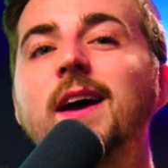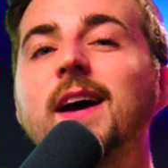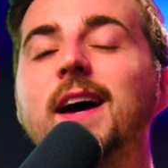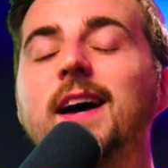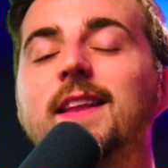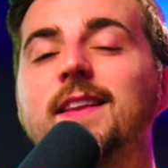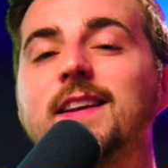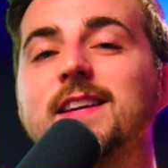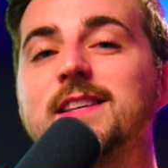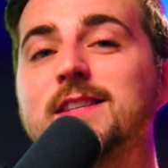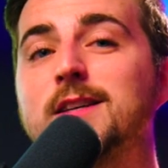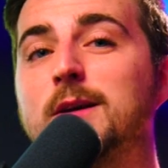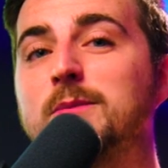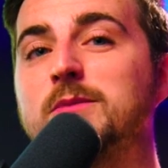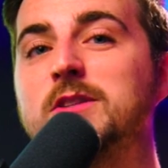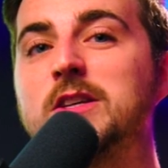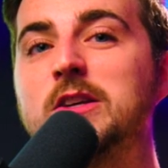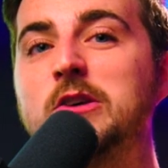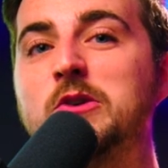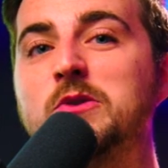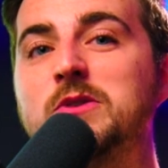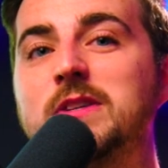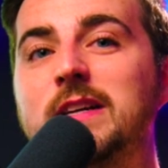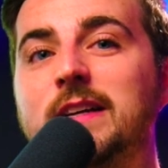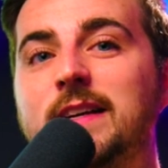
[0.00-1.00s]
and then it's up to
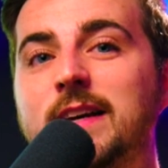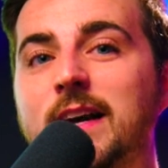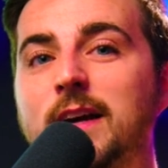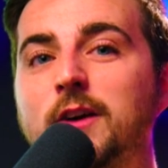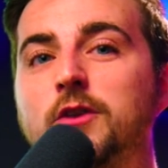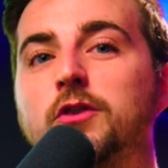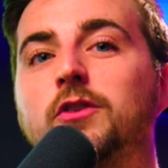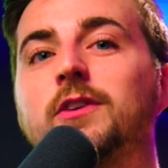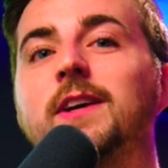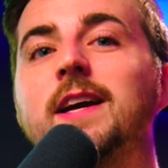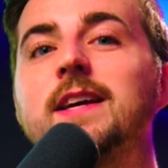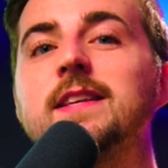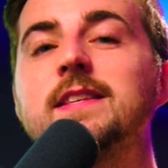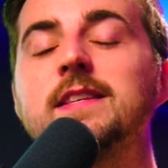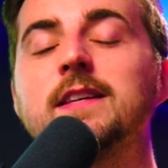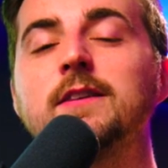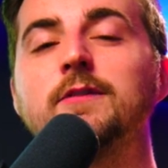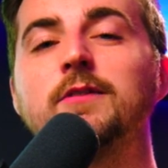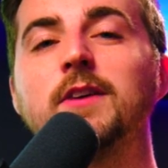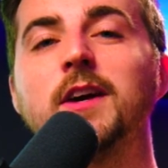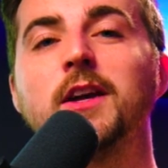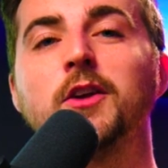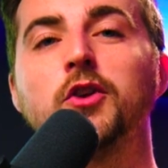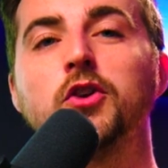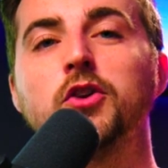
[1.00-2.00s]
you to get
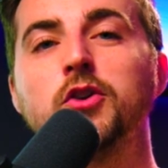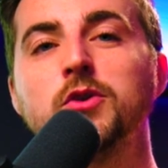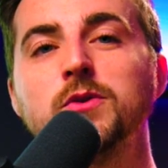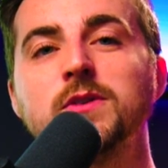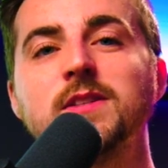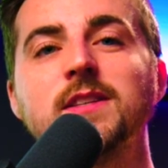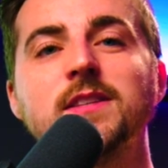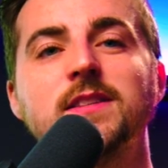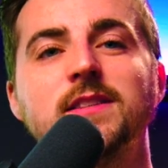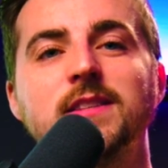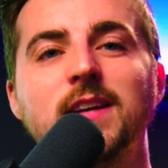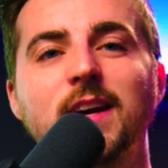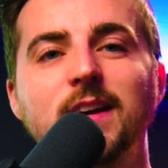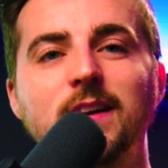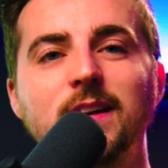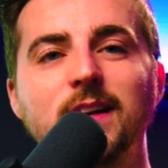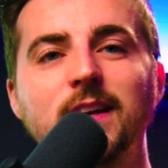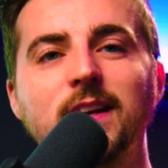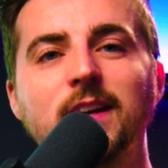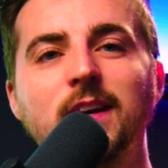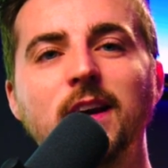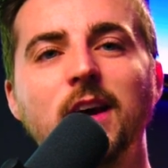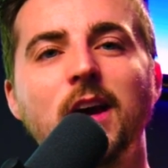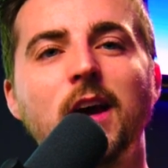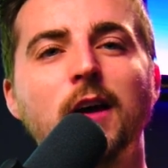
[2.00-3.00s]
creative and use this
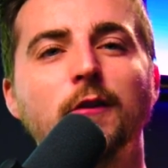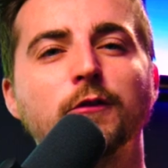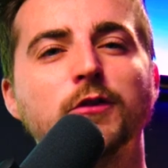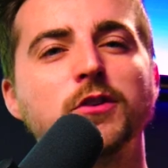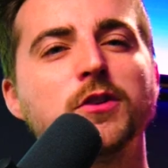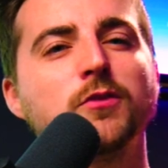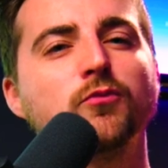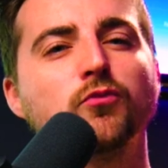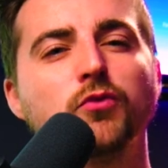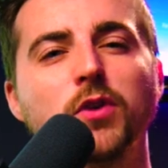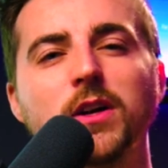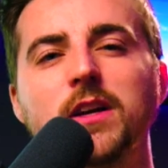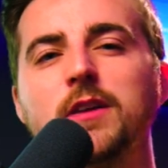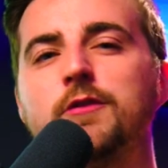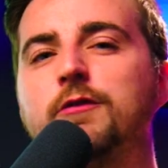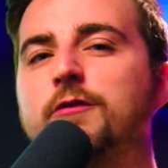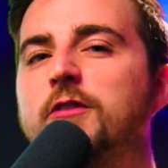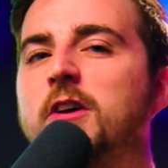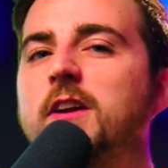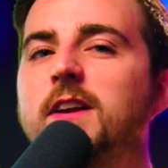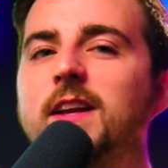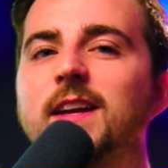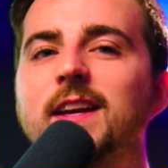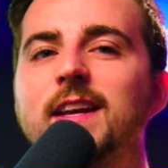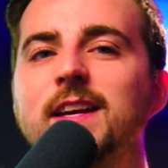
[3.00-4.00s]
technique for some really
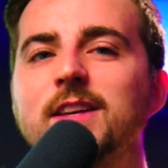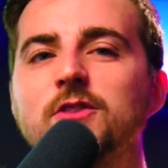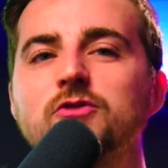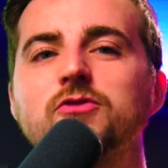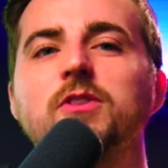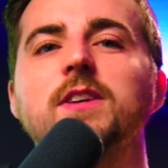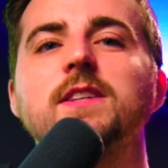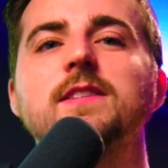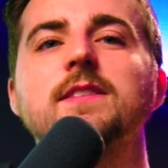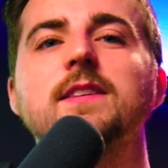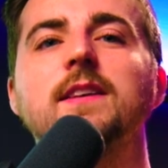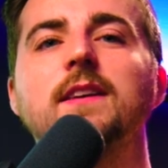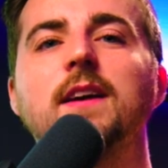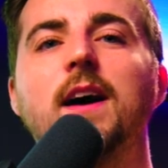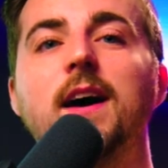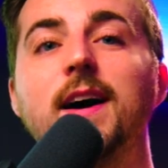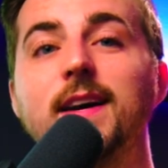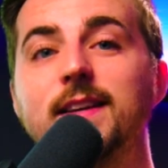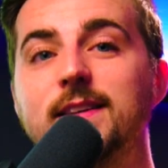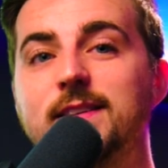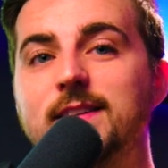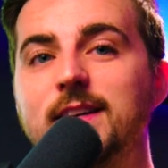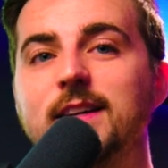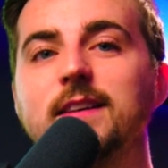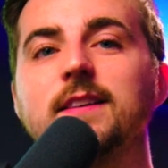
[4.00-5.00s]
fun and interesting
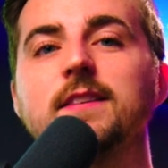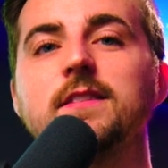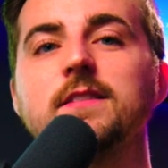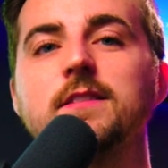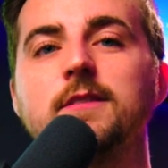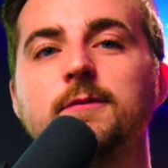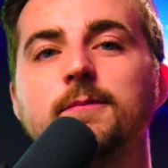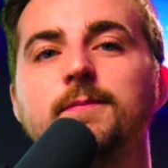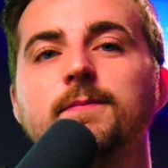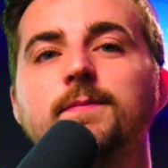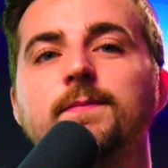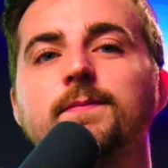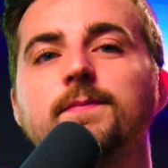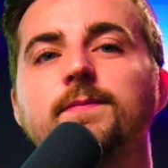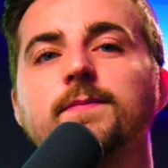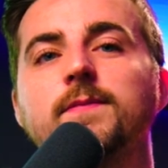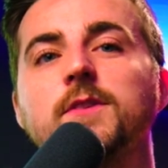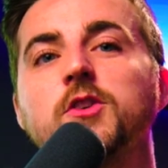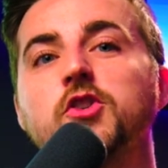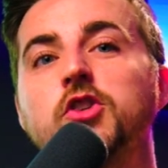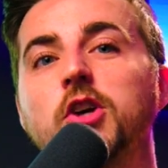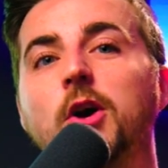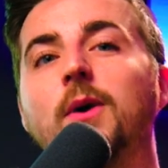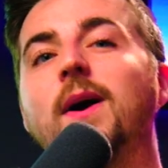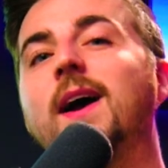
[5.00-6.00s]
ideas.
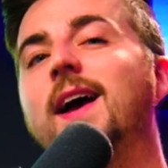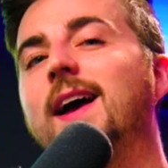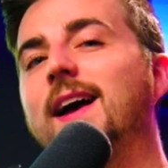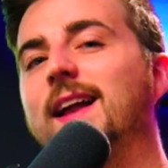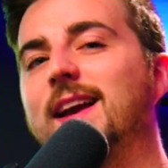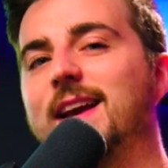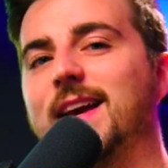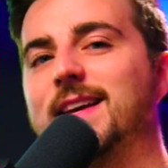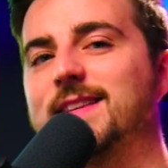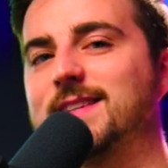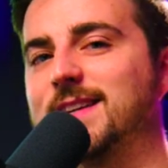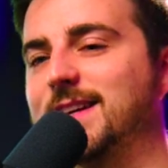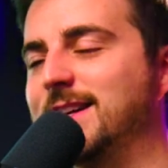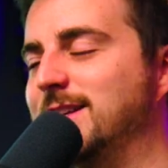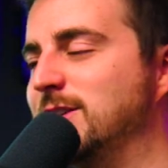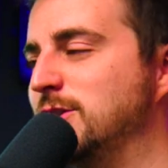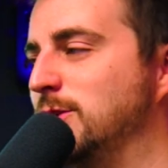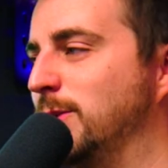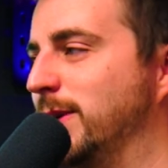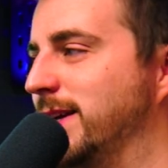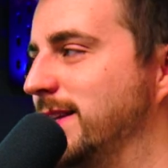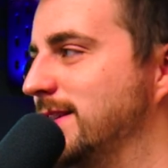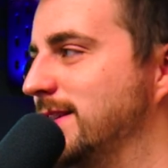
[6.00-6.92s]
So let's get into